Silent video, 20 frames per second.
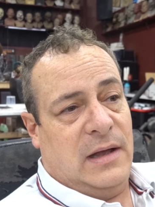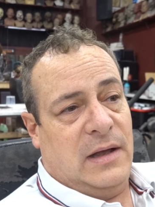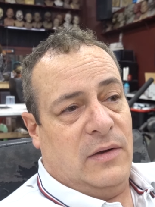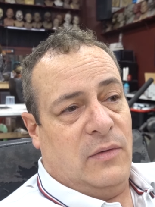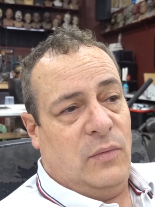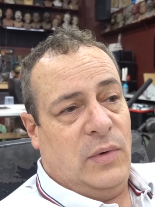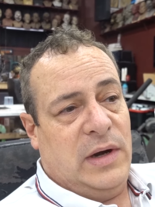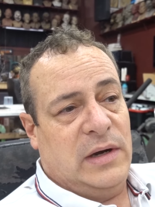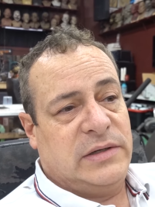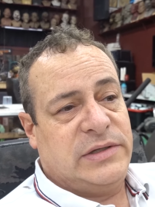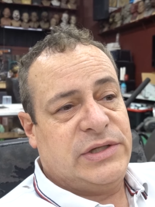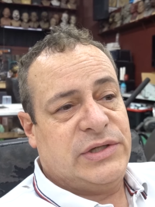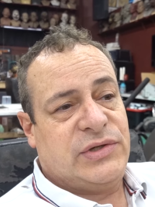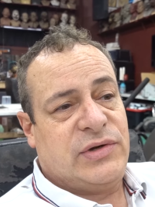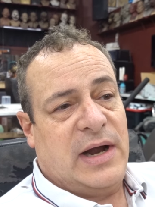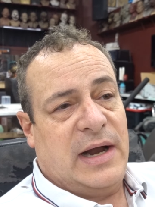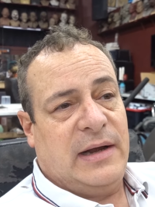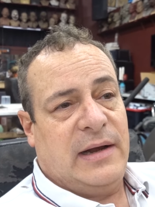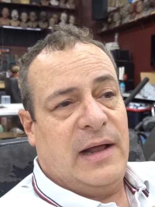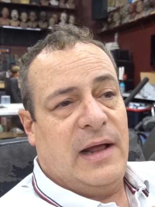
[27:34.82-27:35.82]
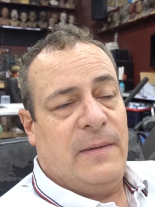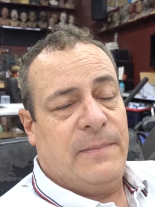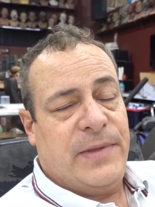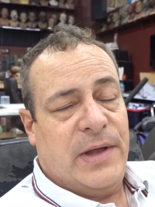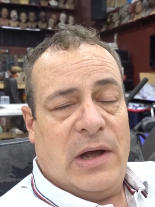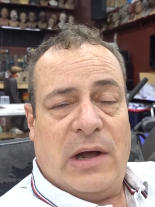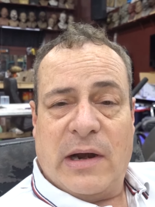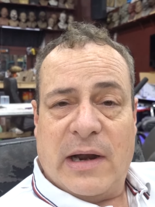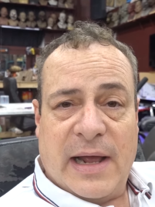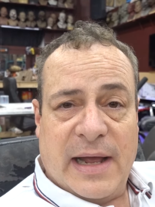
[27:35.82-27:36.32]
we're just trying to help the
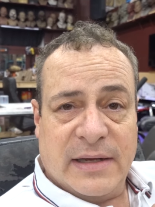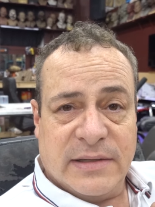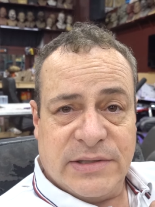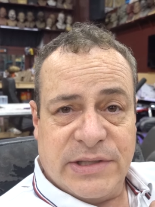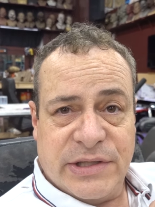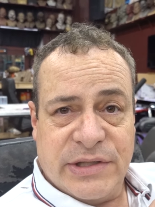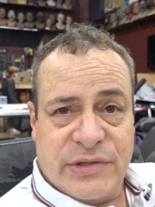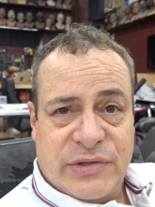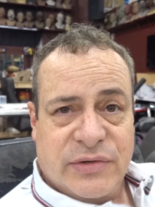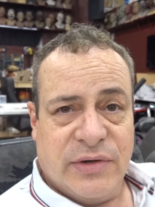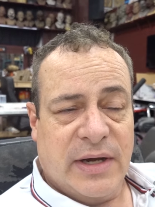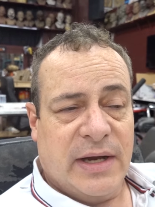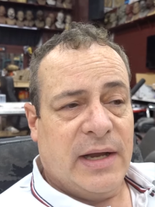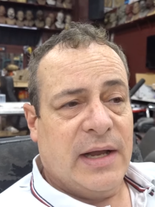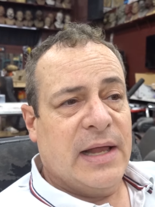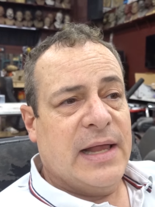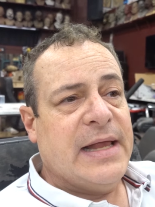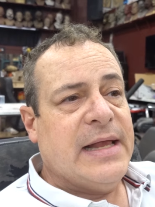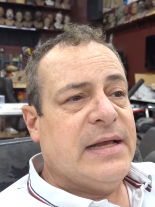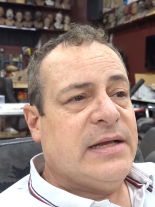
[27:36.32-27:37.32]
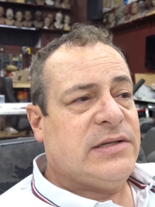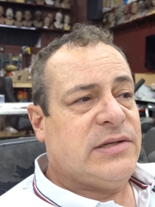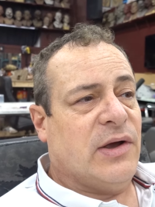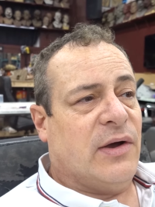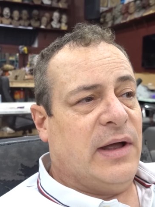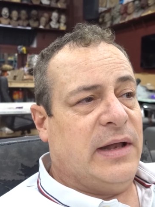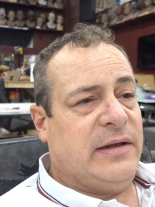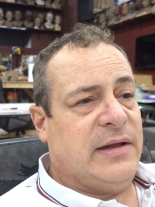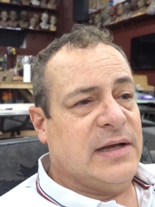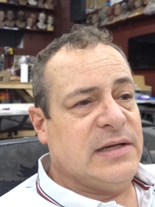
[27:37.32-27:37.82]
haunted house industry. So
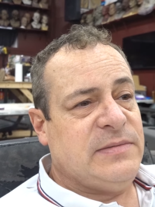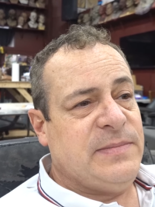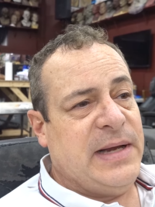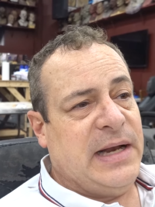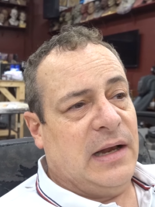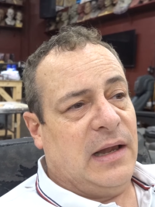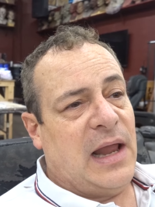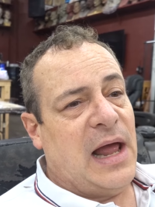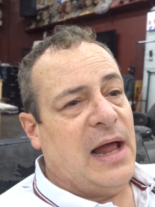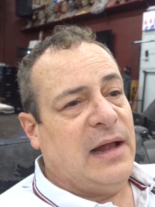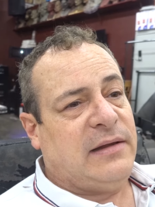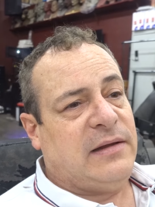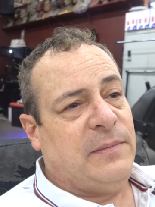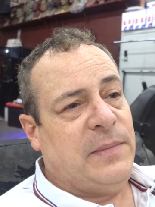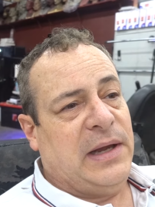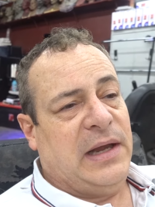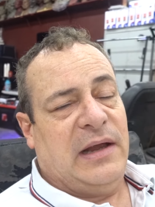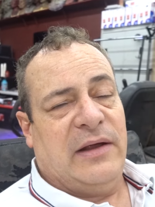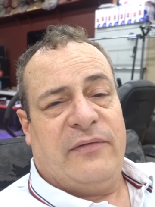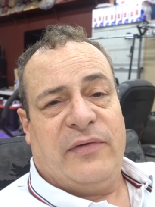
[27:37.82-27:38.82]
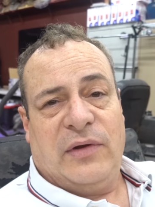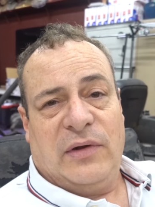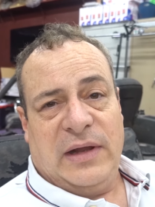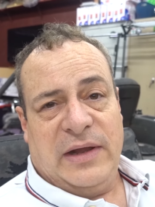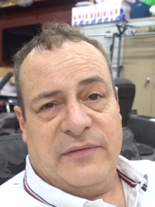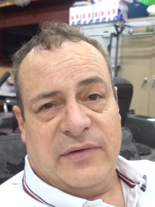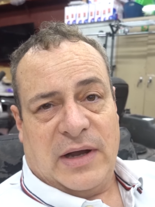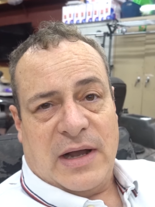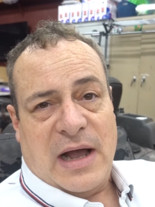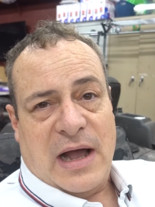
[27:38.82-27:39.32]
it does mean a lot to me if you
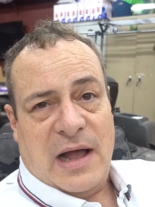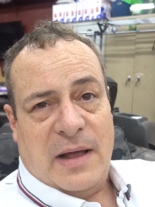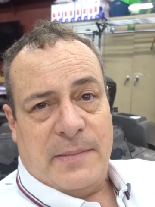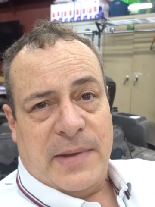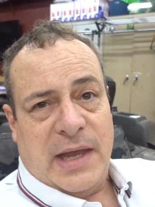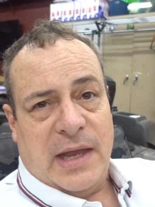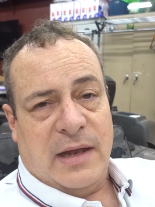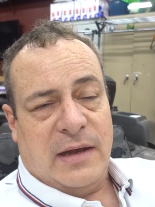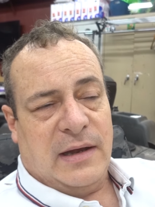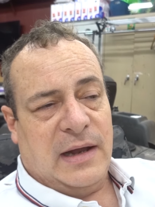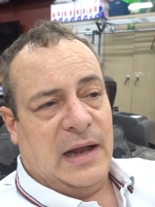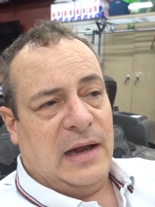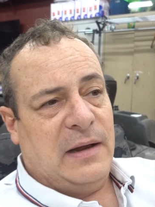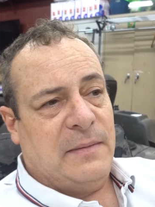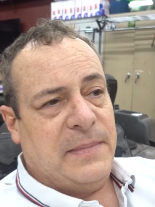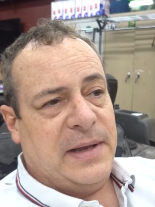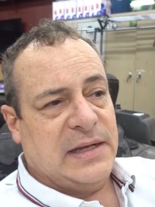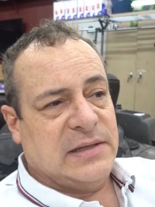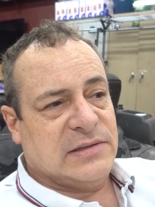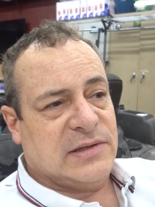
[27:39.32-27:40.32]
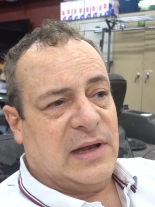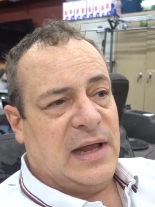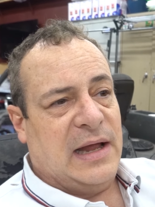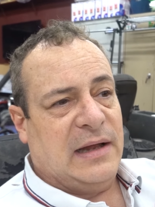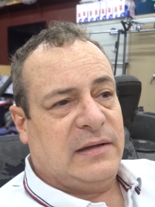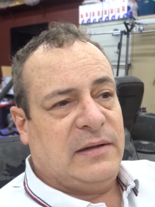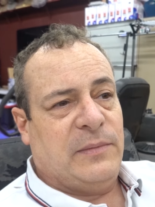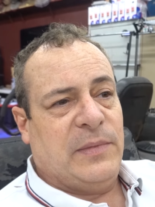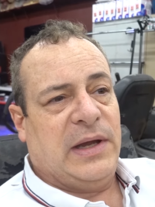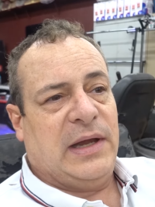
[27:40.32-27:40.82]
leave a comment, and it means a
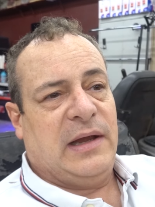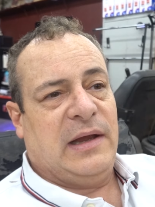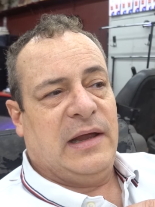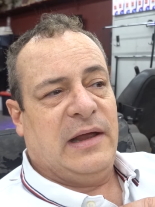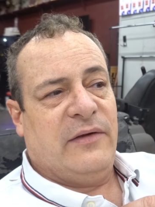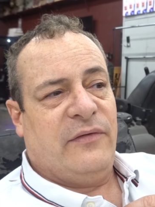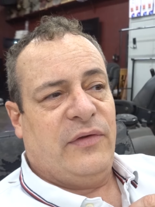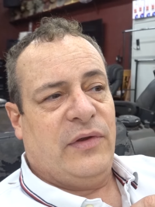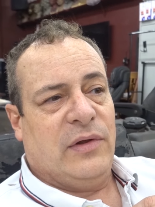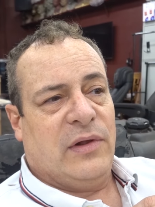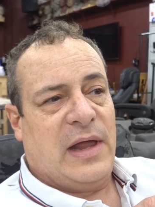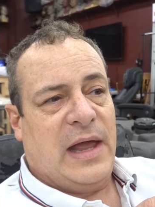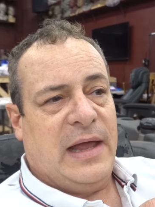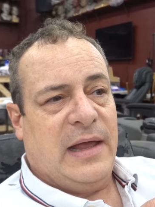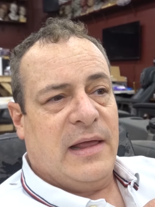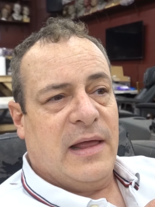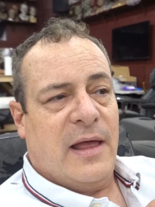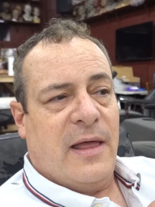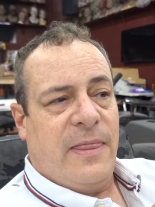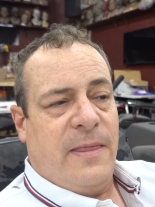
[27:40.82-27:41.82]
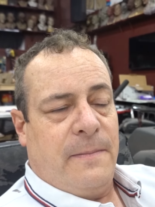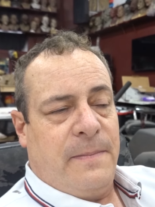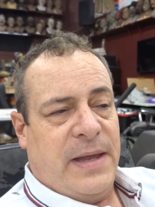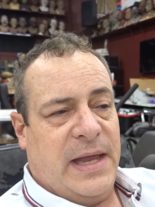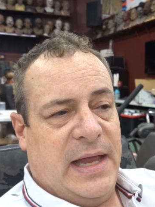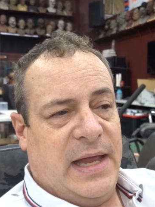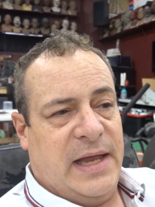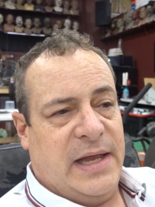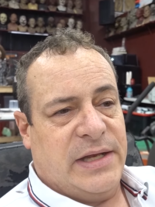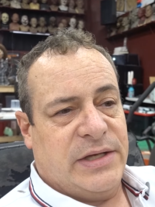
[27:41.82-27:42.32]
lot to me if you like the
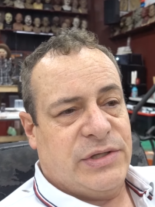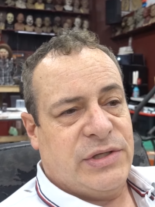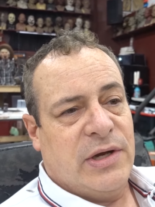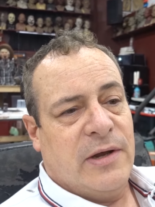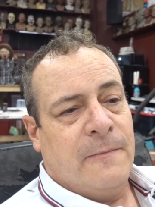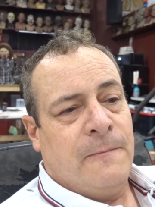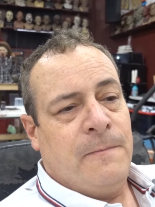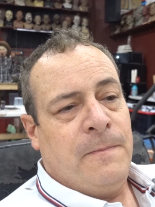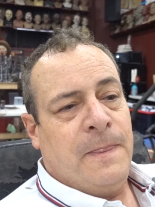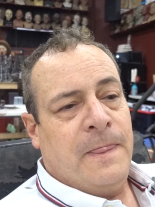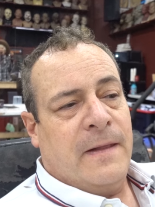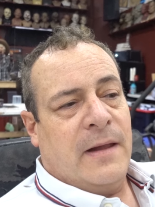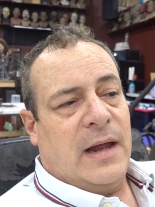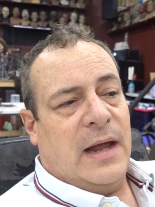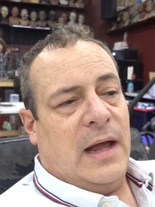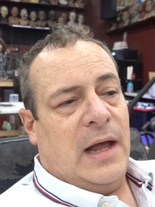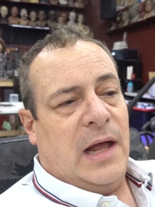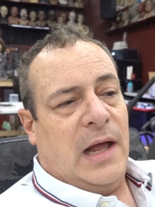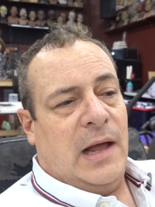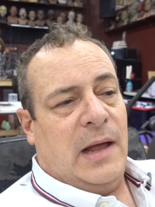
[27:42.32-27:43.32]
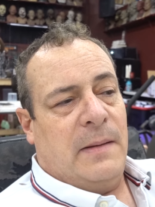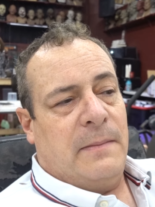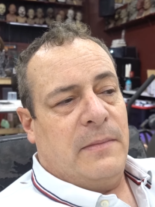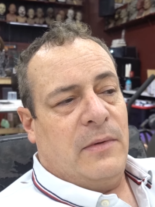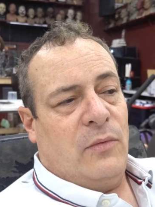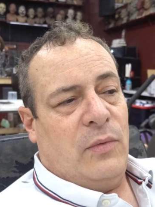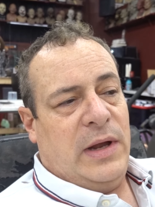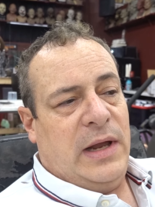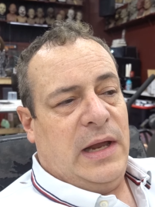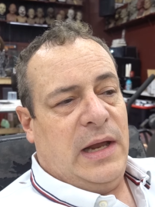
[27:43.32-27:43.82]
page.
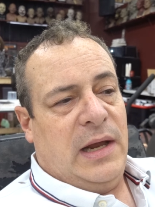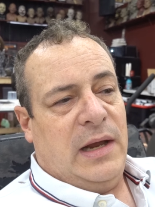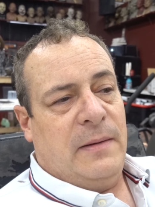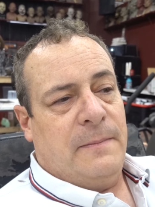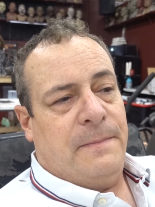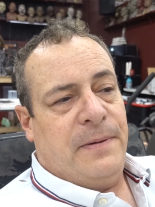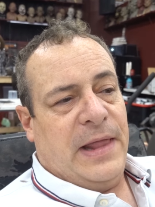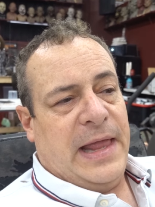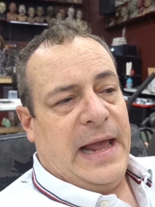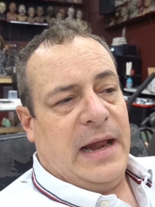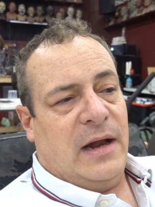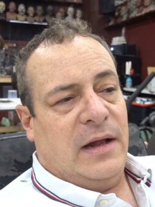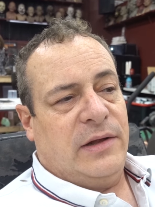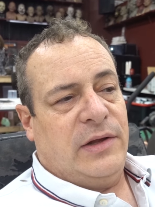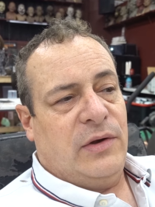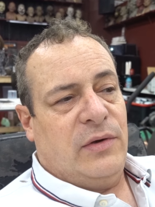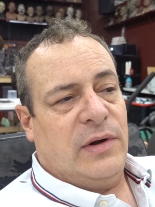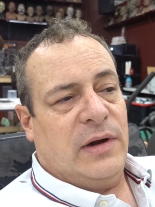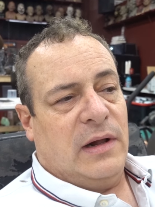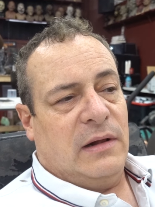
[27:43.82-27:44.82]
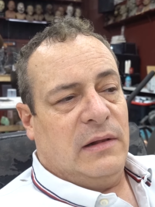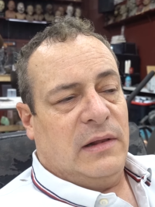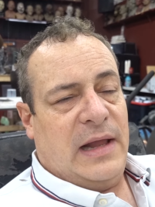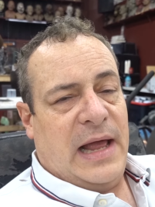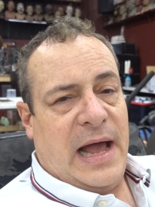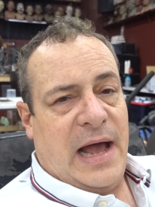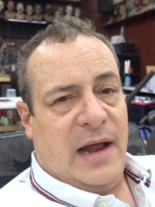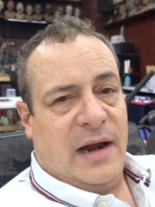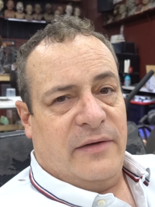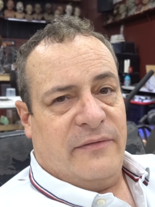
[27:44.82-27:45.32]
We plan on doing a
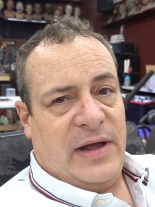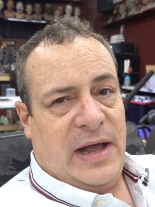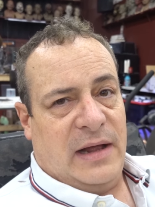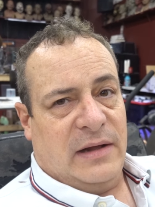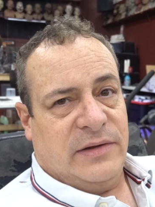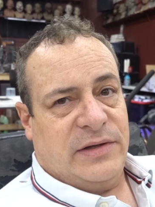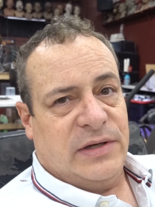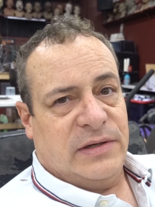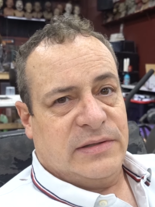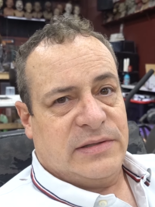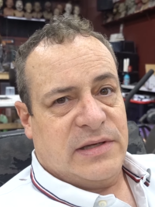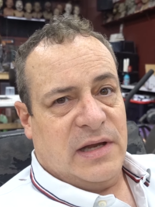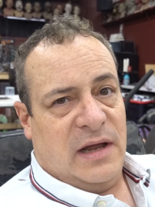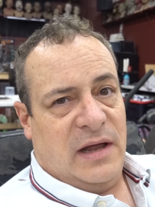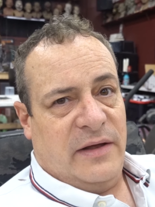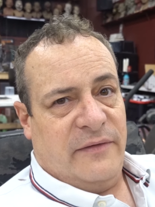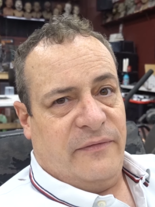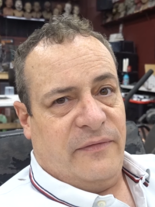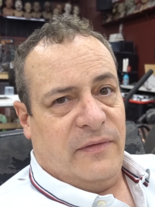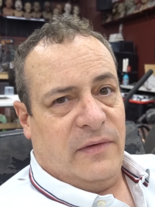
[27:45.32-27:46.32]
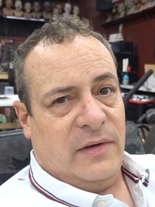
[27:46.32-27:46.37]
lot of how-to stuff